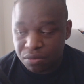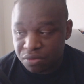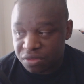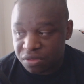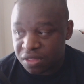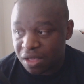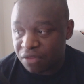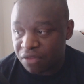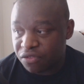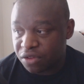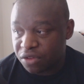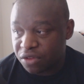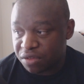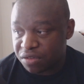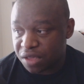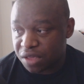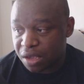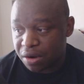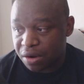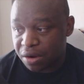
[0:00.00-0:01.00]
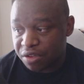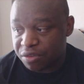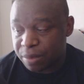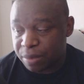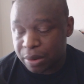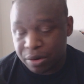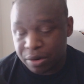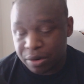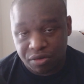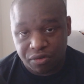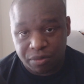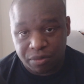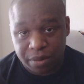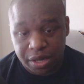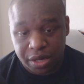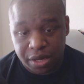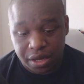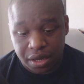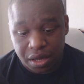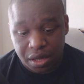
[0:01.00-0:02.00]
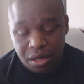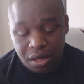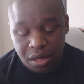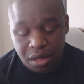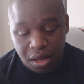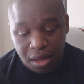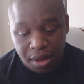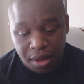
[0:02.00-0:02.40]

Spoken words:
it was definitely a scary experience for me.